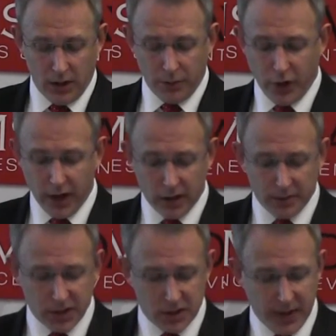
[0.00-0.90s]
The program
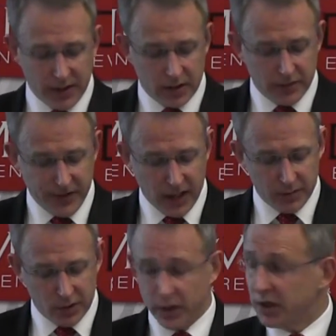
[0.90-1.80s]
is expected to
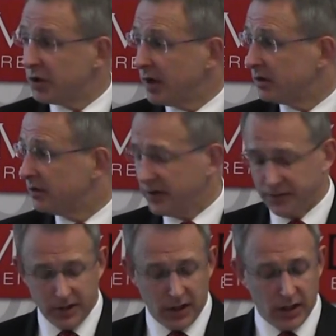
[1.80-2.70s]
fund between
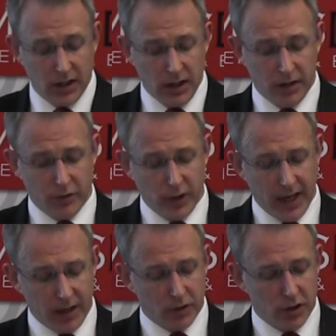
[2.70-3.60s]
250 and
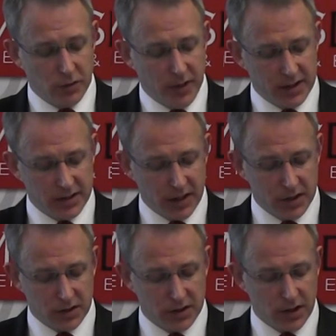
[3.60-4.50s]
300 new base
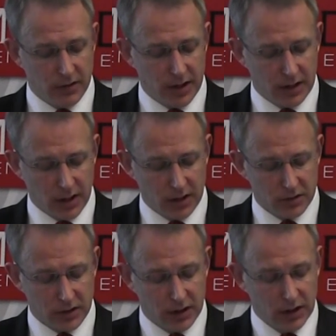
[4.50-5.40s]
stations around the
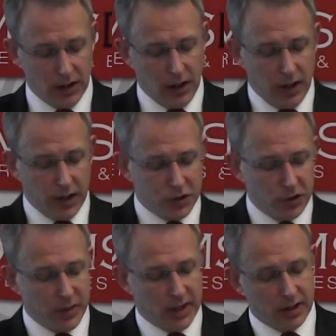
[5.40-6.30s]
country. And I
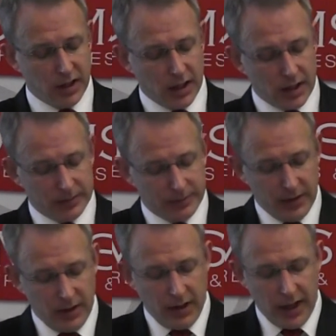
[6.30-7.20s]
should be clear
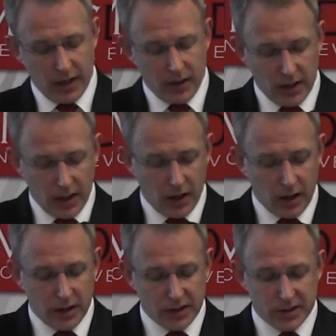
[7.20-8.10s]
that
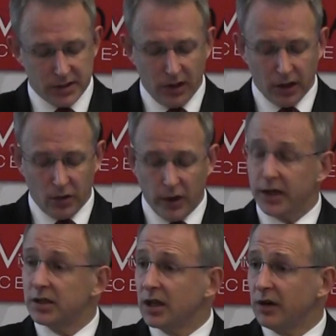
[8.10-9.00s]
this does not
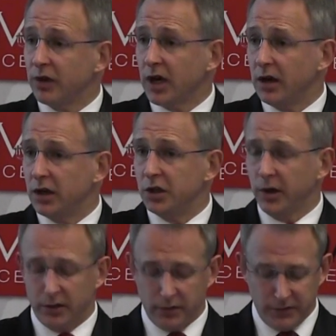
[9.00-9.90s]
equate to covering only
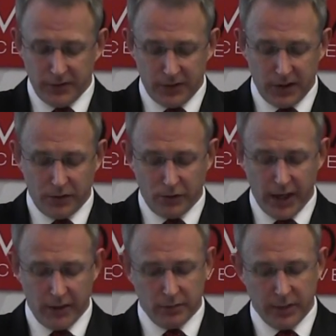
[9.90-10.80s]
250 to
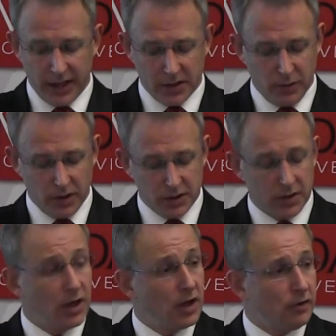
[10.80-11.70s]
300 black
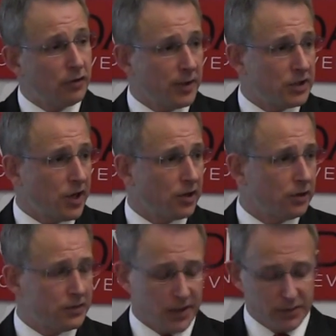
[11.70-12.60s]
spots from a
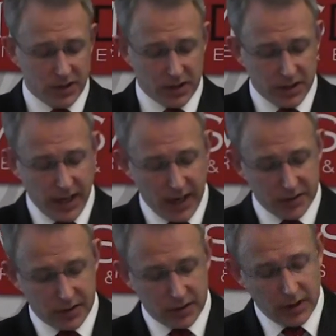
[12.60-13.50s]
total of some
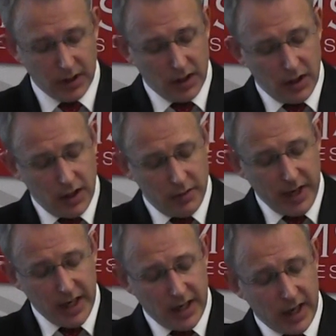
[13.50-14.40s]
6,000. In
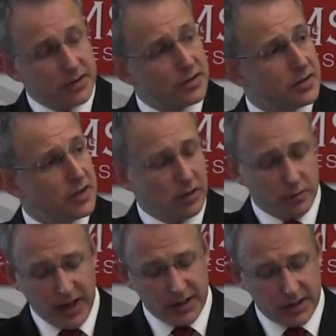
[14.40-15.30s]
many cases, a single
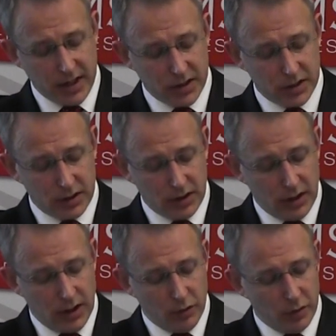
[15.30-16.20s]
base station
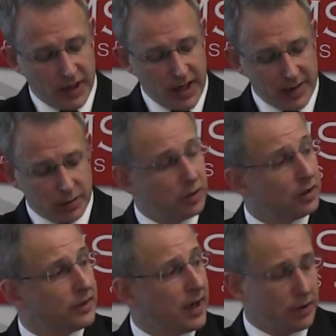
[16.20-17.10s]
will be
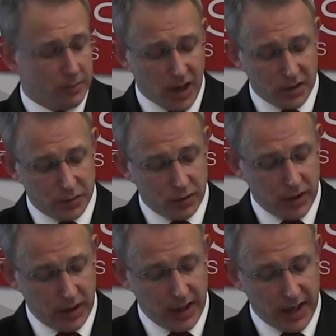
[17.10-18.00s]
capable of covering multiple
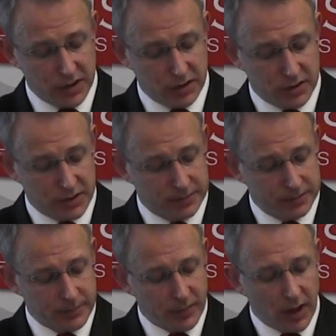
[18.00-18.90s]
locations.
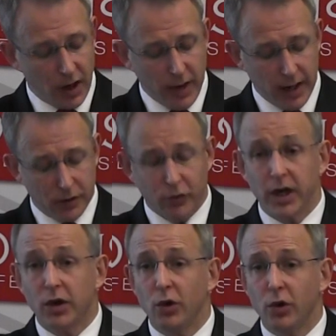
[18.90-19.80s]
Around
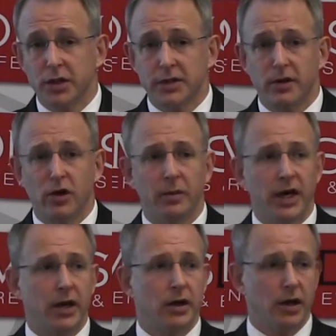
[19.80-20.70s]
three quarters of the
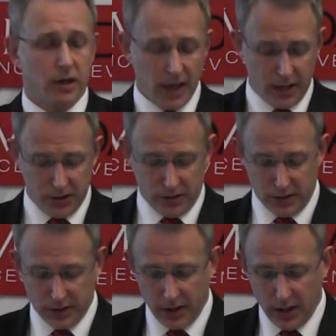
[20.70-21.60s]
nominated
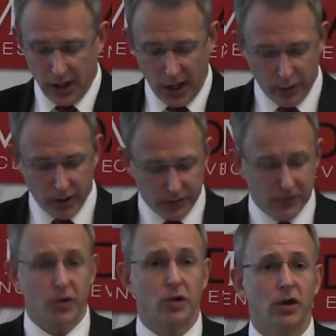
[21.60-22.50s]
locations are within a
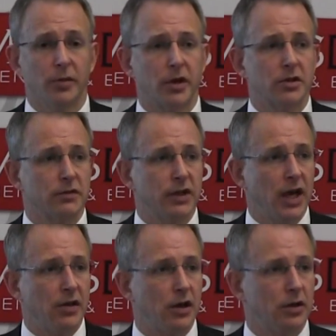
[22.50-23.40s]
few kilometres of
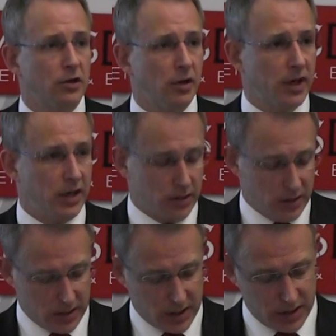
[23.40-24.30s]
another nominated
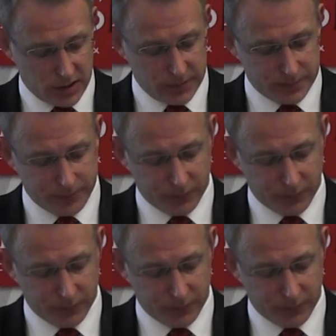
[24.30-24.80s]
location.